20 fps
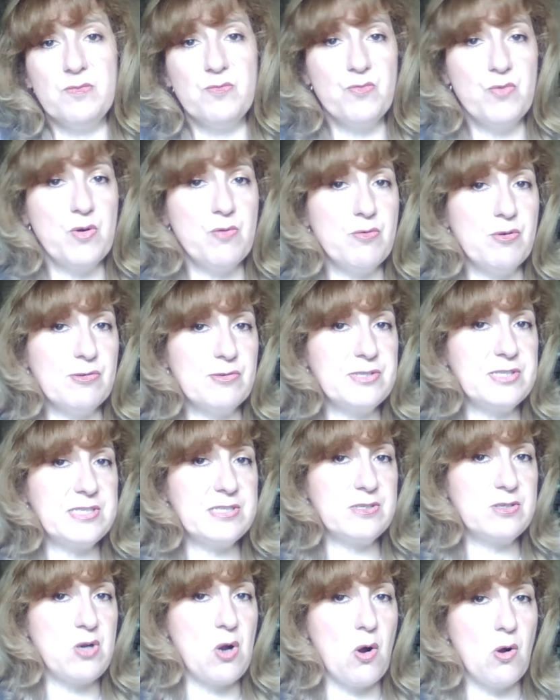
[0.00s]
we will
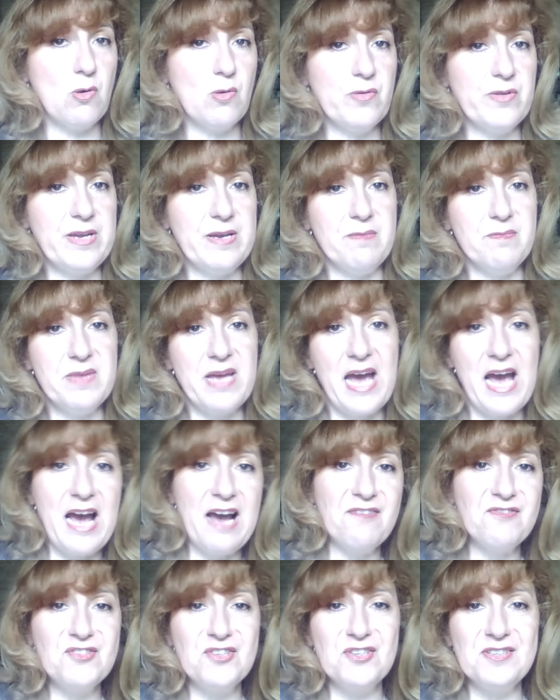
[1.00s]
call them
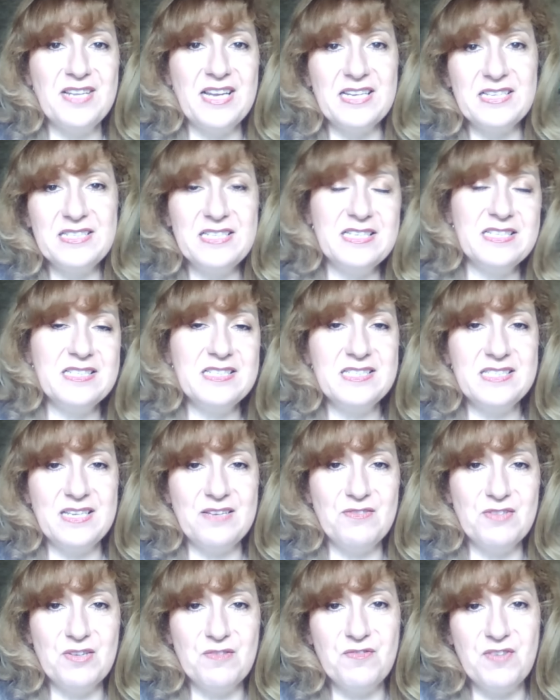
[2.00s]
after
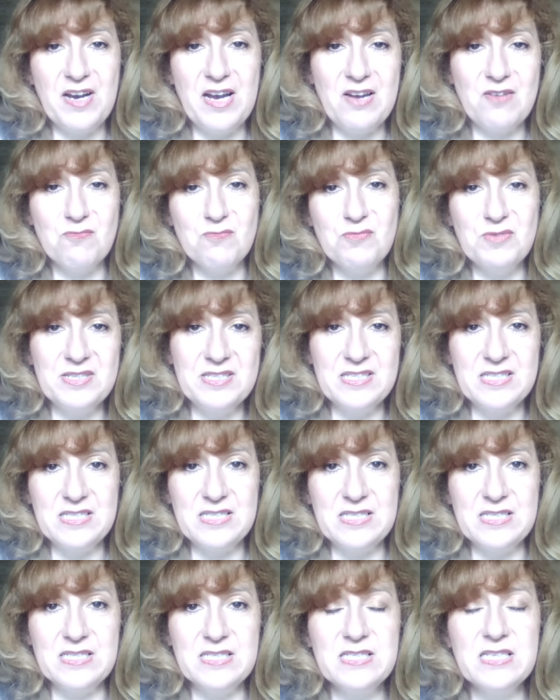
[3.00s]
1975
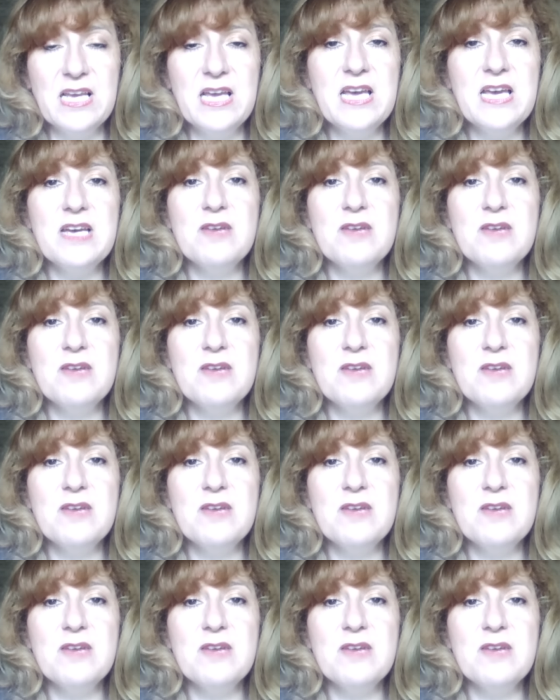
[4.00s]
witnesses,